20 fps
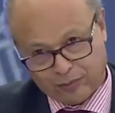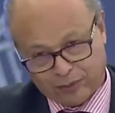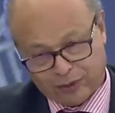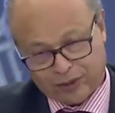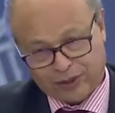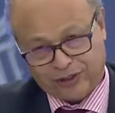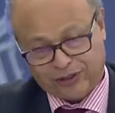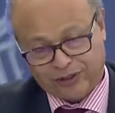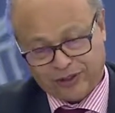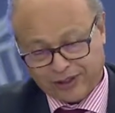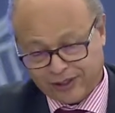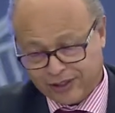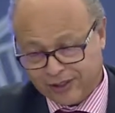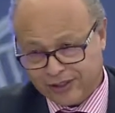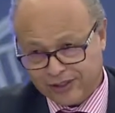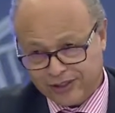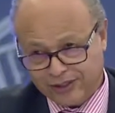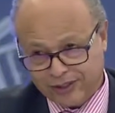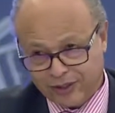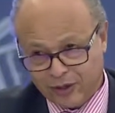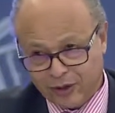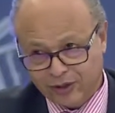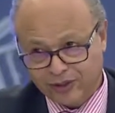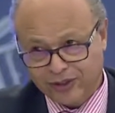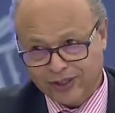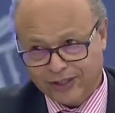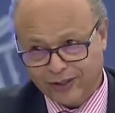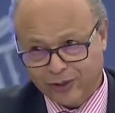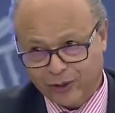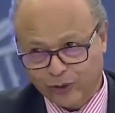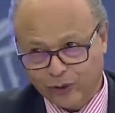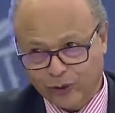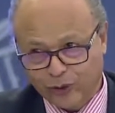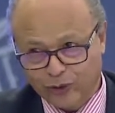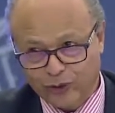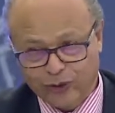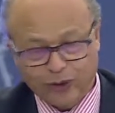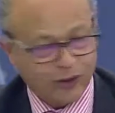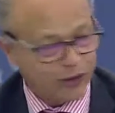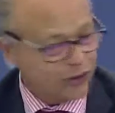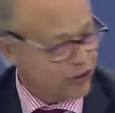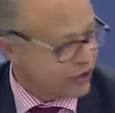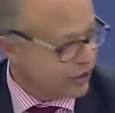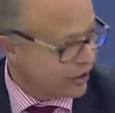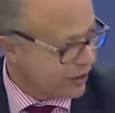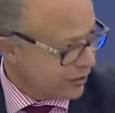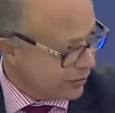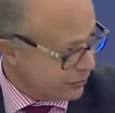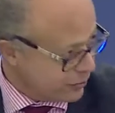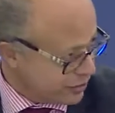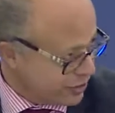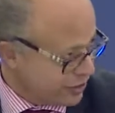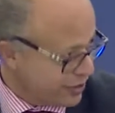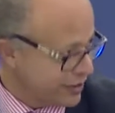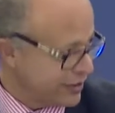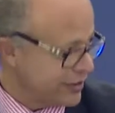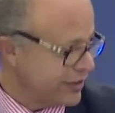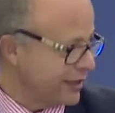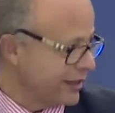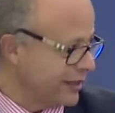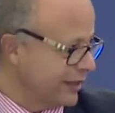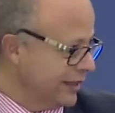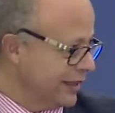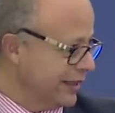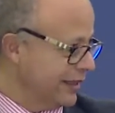personalized learning on, on, a large scale, which is uh,